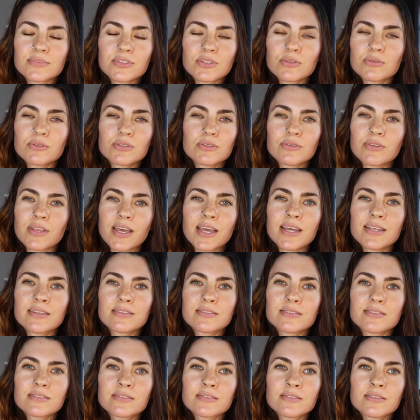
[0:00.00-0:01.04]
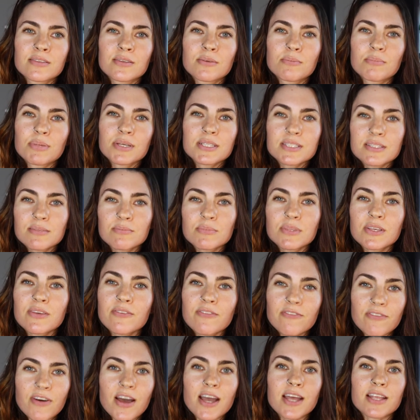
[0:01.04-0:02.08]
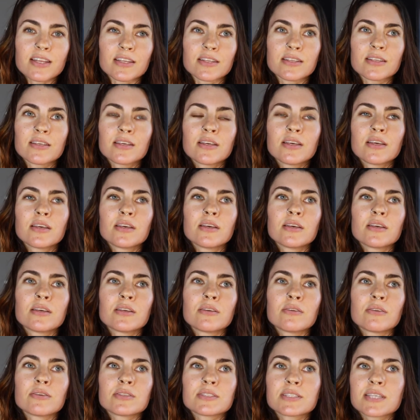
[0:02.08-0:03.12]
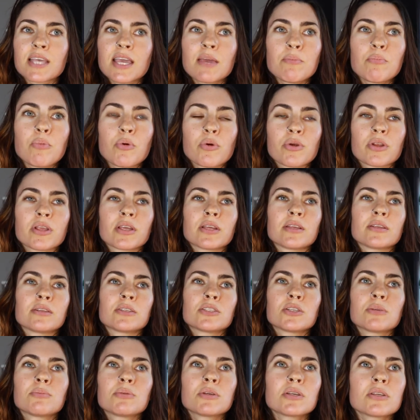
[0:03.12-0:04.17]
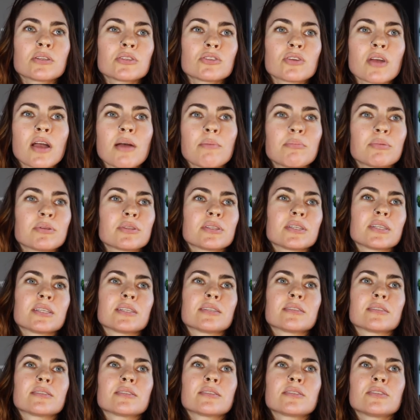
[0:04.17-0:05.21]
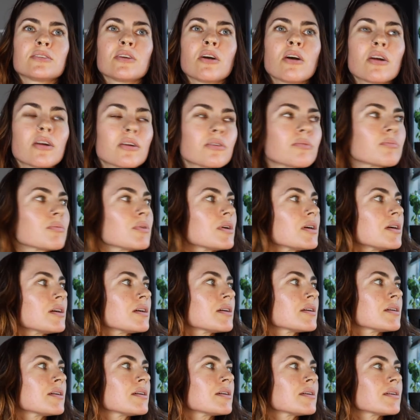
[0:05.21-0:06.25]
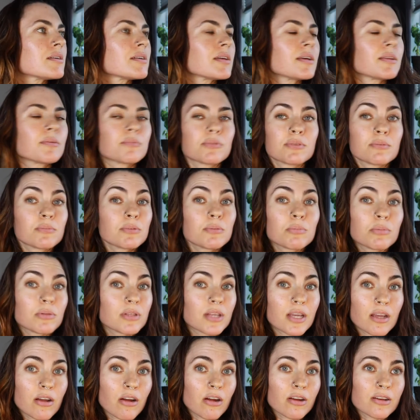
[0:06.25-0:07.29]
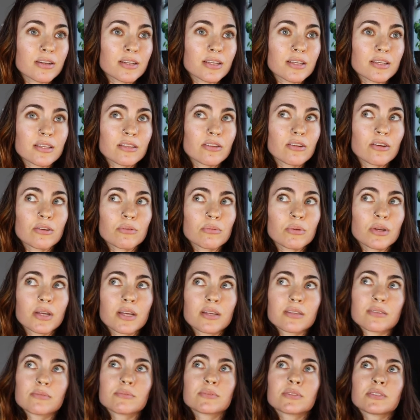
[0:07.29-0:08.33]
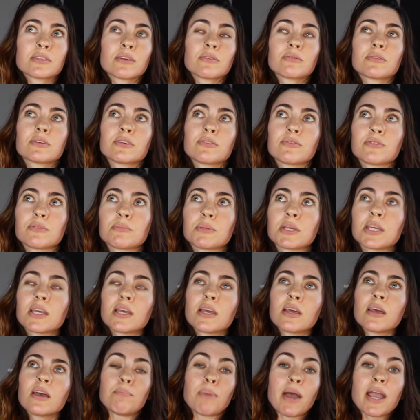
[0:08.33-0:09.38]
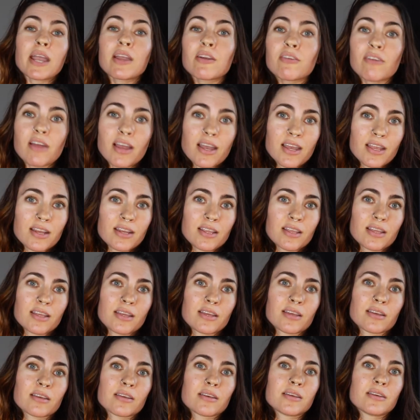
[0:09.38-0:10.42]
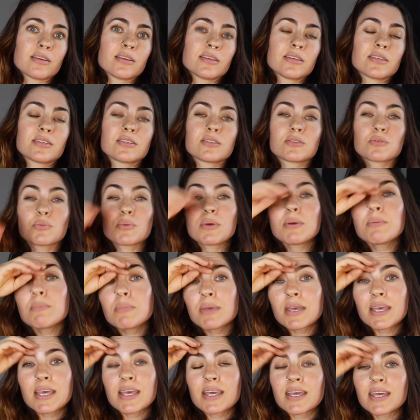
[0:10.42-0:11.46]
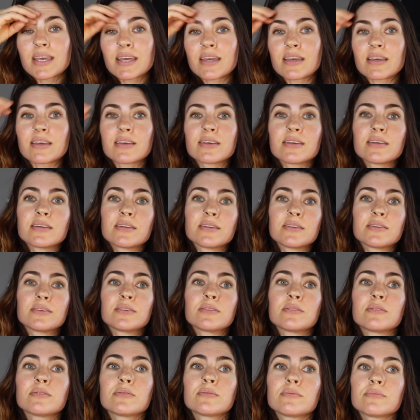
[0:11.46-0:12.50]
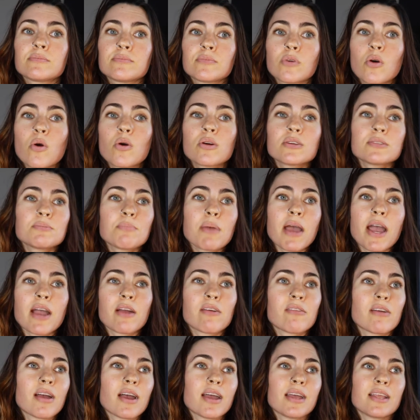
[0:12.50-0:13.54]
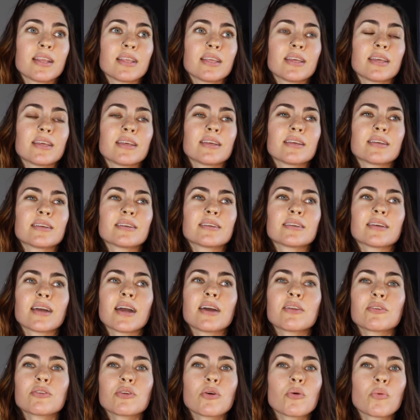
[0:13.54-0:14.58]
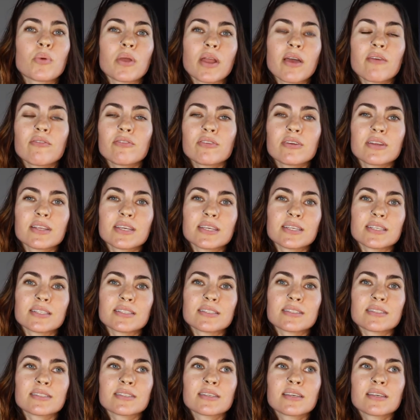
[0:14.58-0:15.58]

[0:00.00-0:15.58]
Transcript: Don't do that. Pick something fun. Skateboarding, jumping on trampolines, yard work. I know some people like gardening and yard work, and it's not really for me. Bike riding, swimming, horseback riding, I don't know, whatever it is.